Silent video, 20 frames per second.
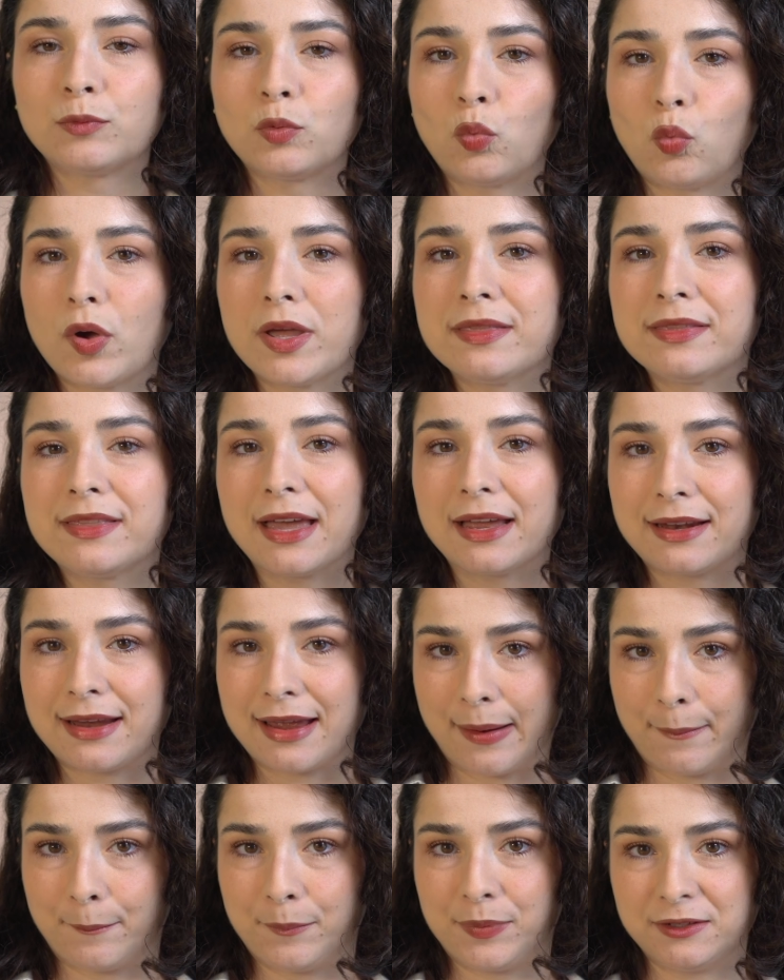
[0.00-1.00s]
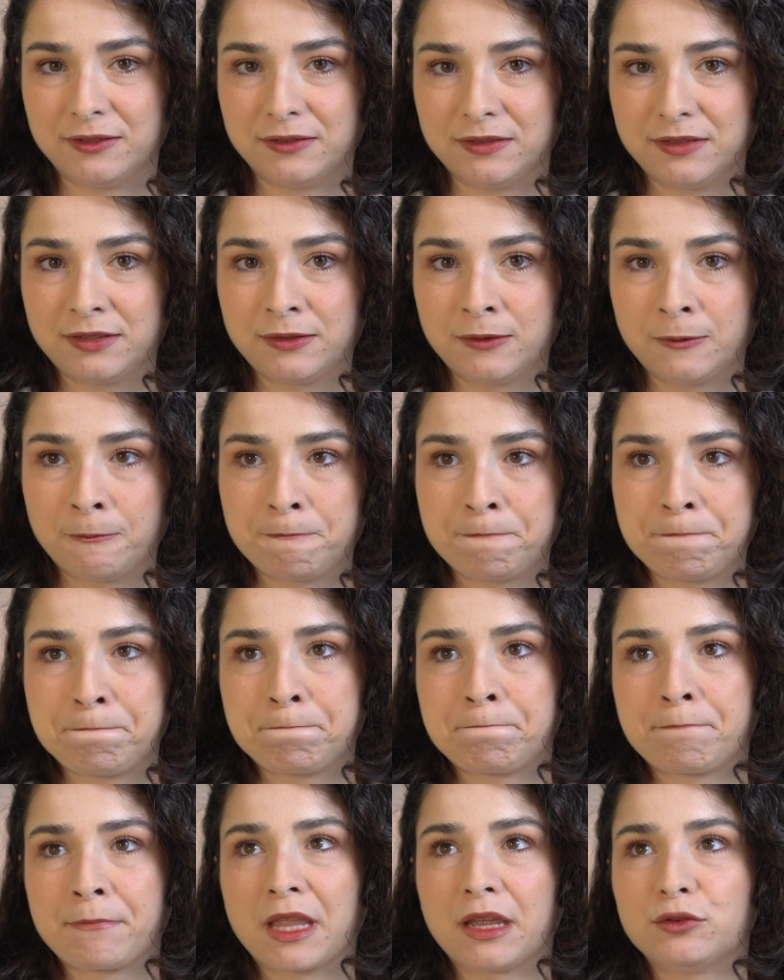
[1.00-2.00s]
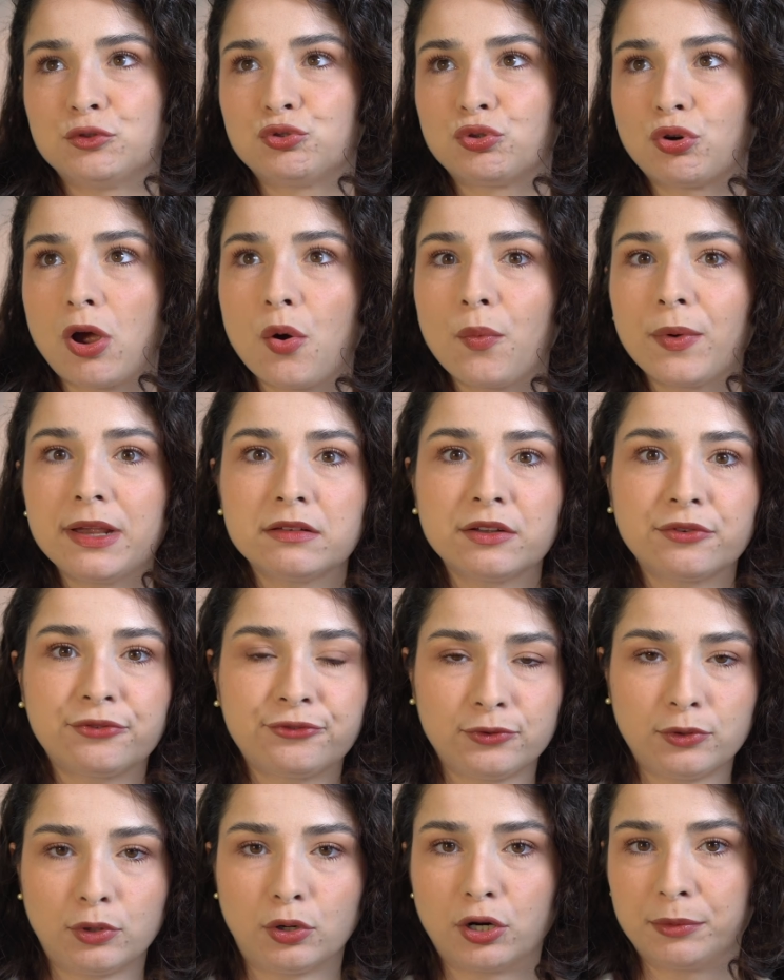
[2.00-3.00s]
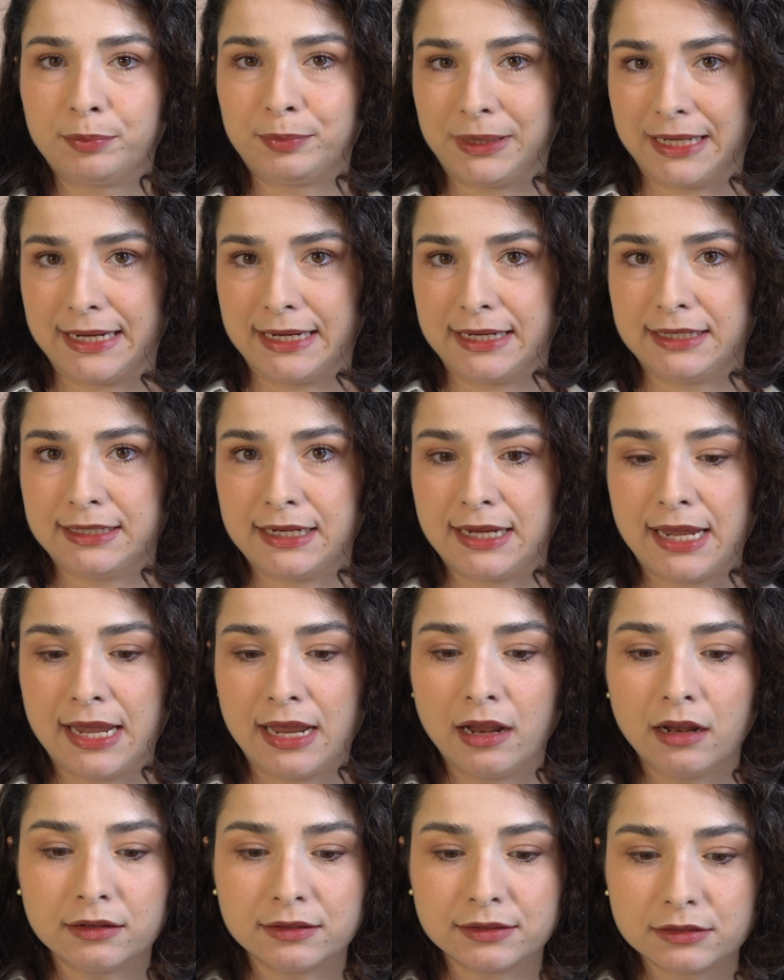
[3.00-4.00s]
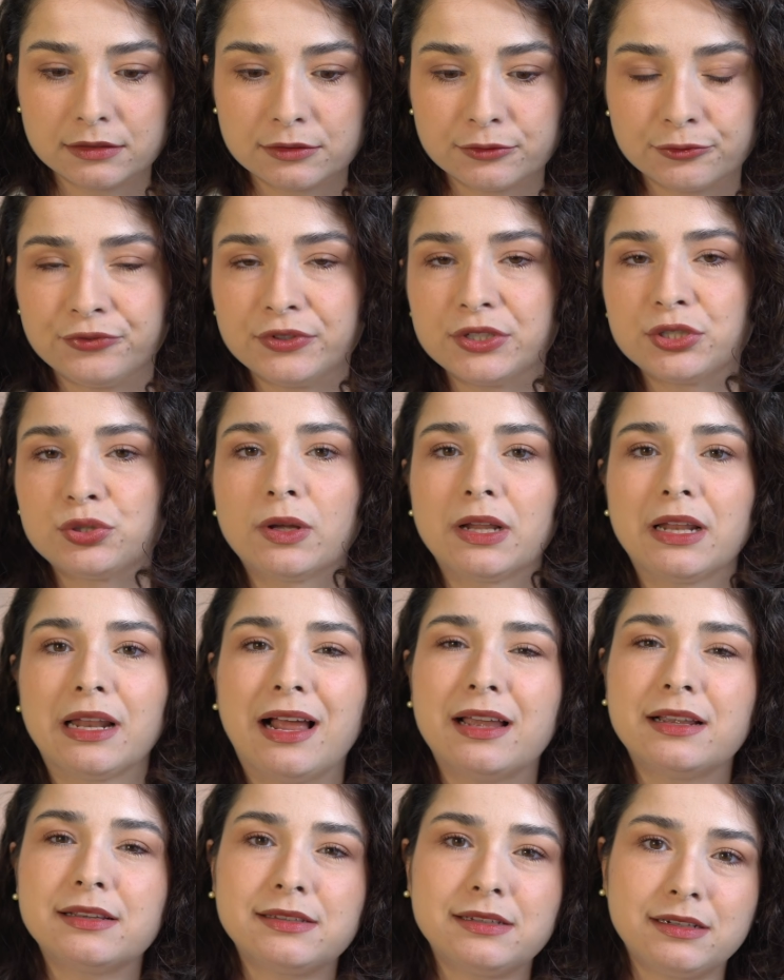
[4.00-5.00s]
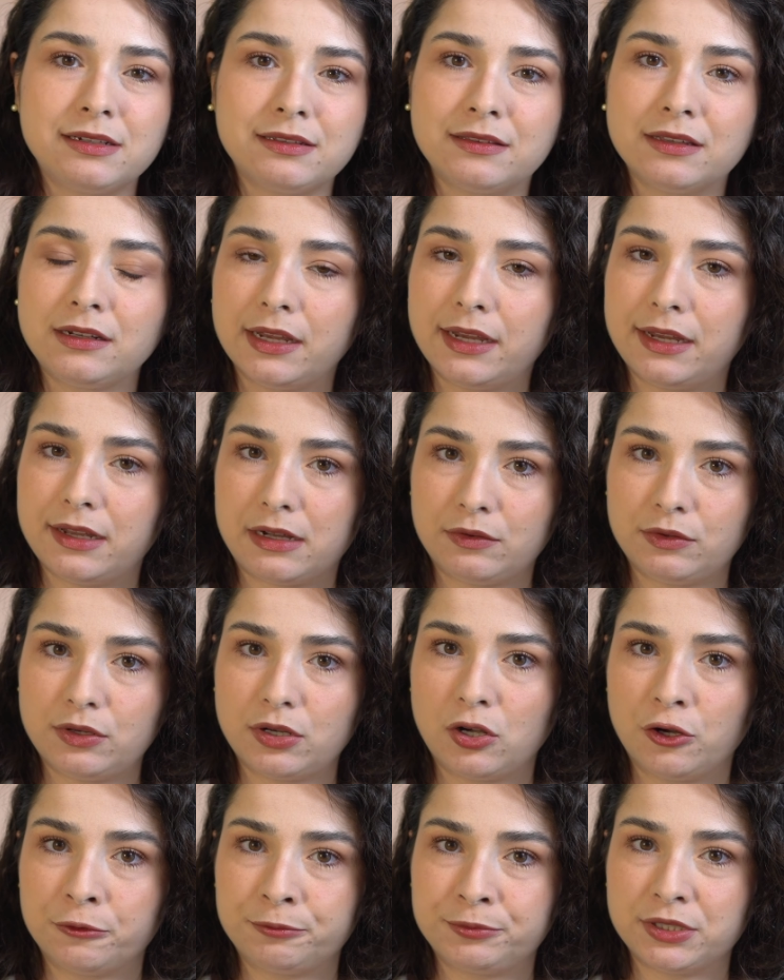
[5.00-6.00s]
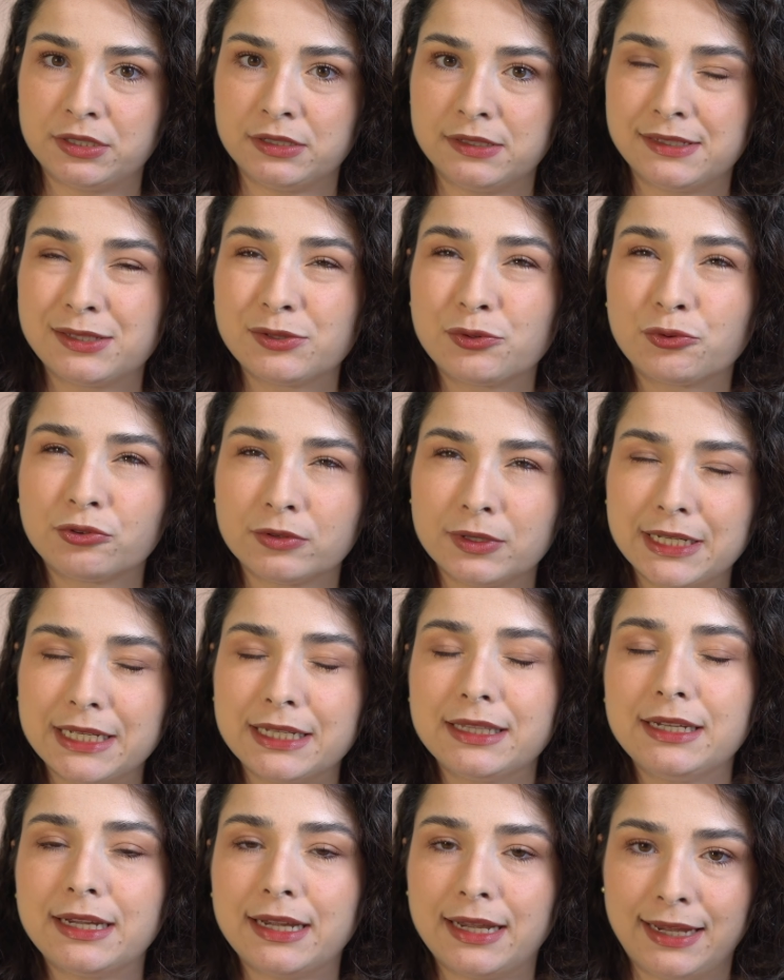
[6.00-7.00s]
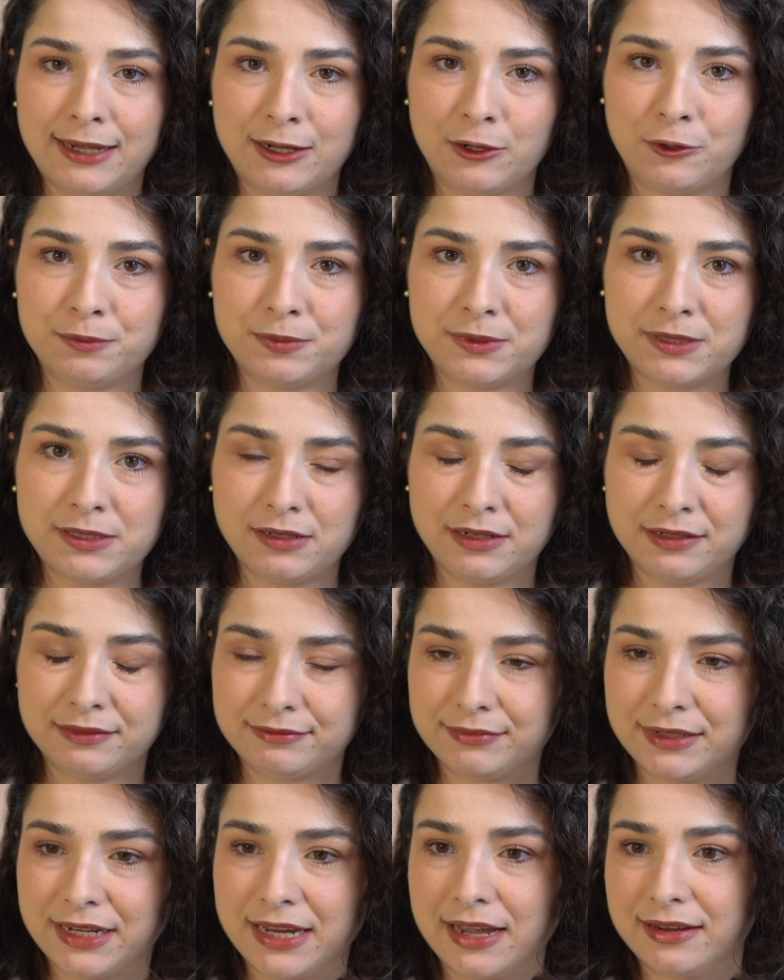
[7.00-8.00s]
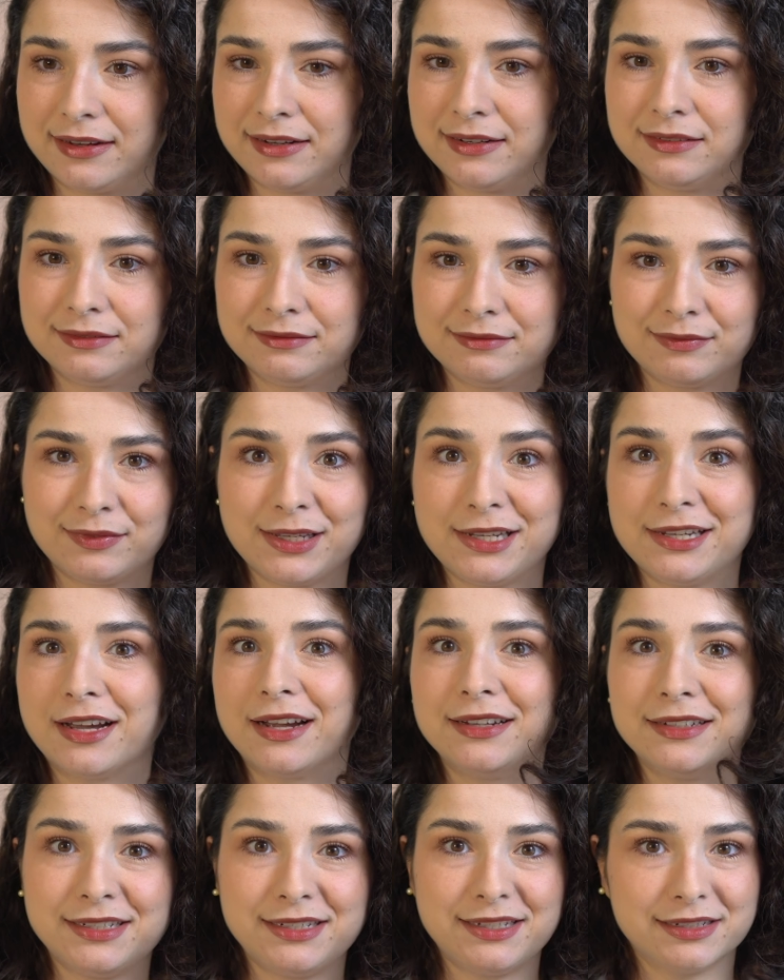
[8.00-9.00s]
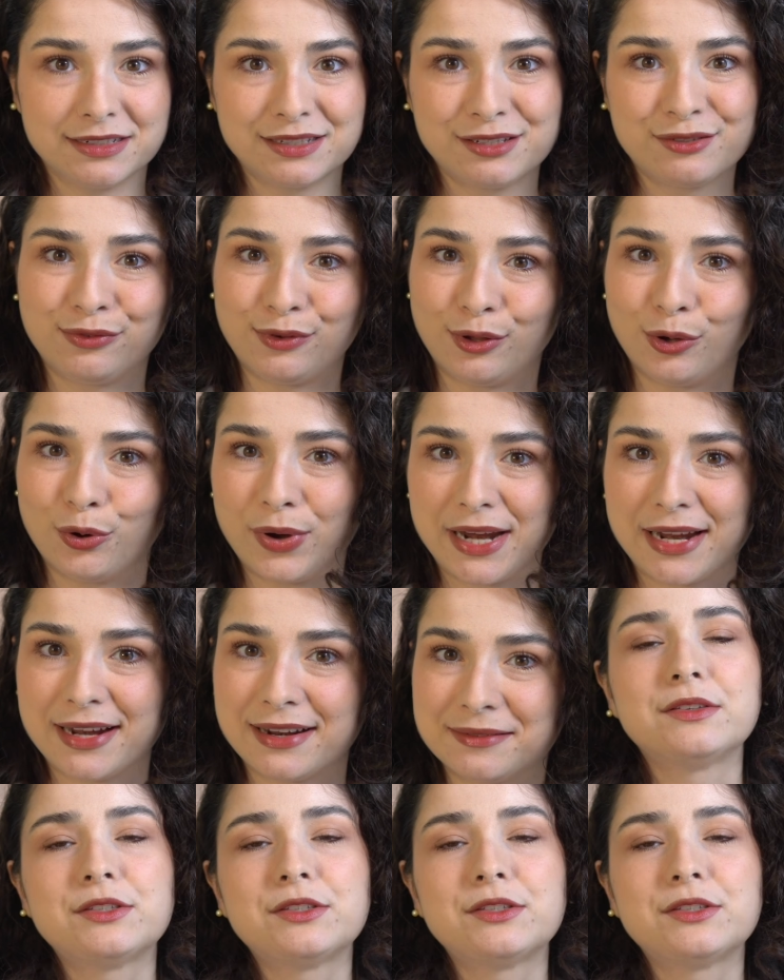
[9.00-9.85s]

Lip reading: When that happens, drawing the floor plan and visualizing the layout options really helps in getting the ideas flowing.